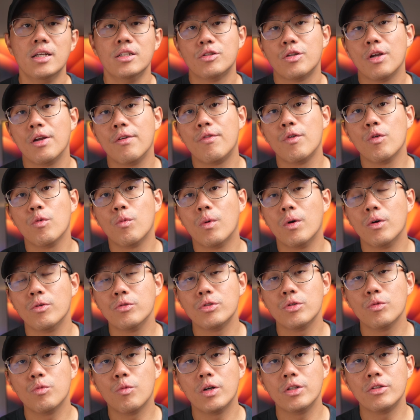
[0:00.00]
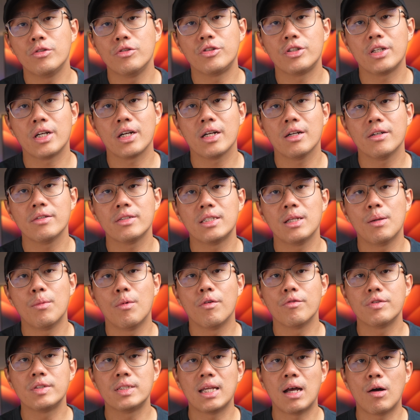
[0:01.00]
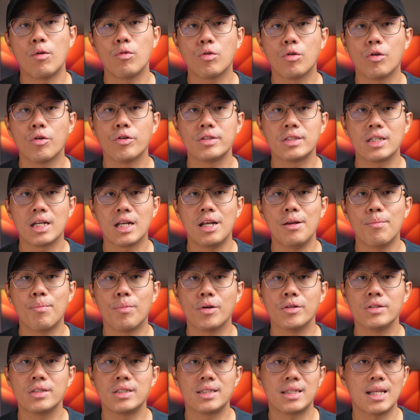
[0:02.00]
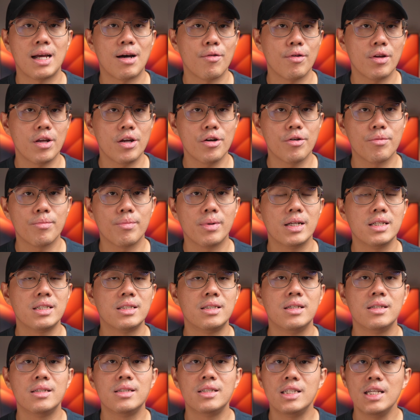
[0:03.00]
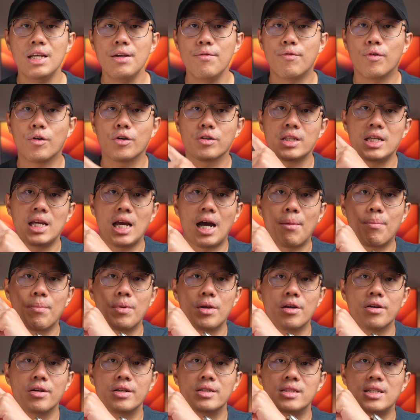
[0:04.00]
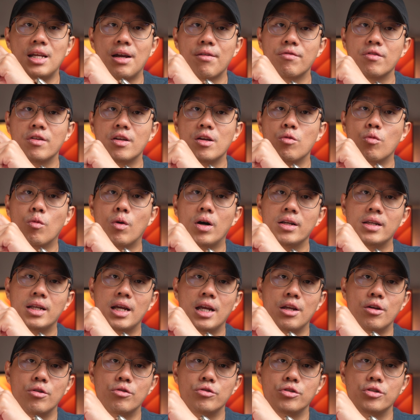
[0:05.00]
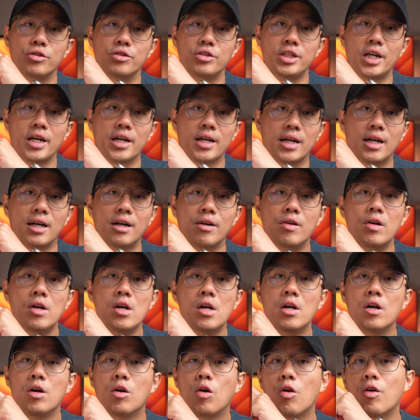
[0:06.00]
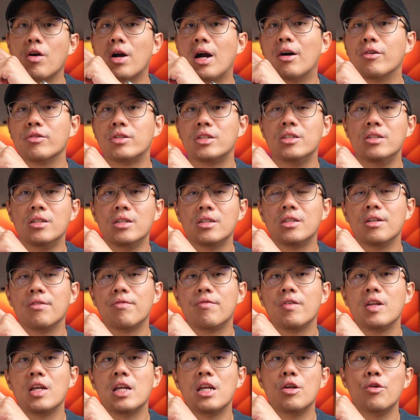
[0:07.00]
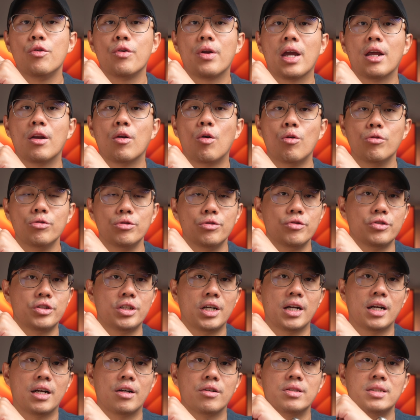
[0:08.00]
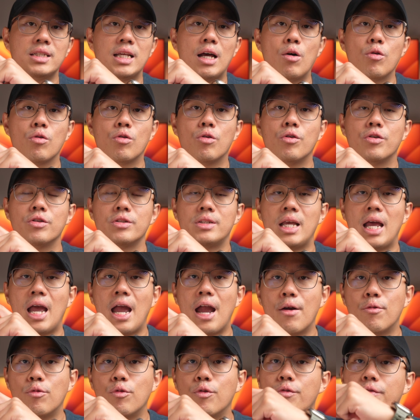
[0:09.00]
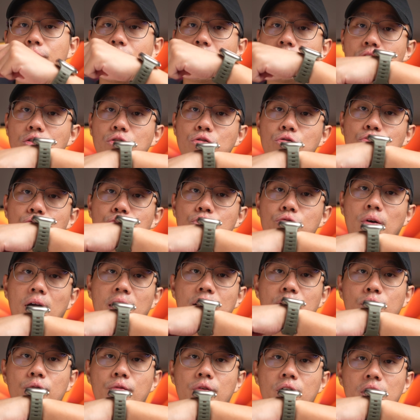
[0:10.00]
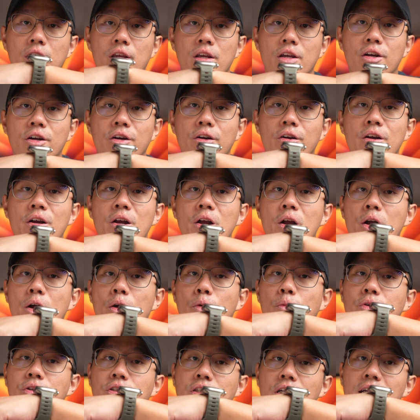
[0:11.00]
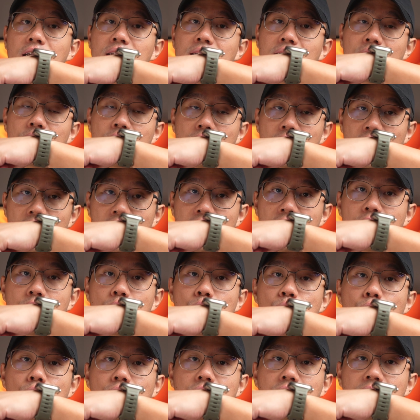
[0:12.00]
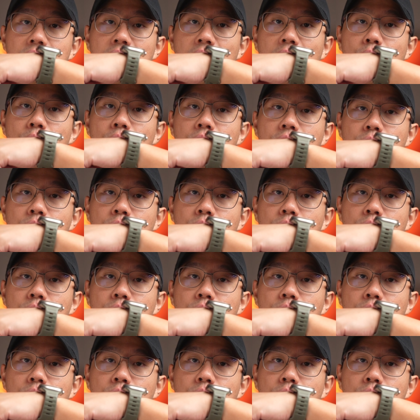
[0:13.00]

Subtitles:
So if you also want to check out some of Soundcore's clip-on style earbuds, the C40 up here is definitely one that you should check out, or alternatively you can also check out Soundcore's AeroFit 2 right over here, which is an ear hook style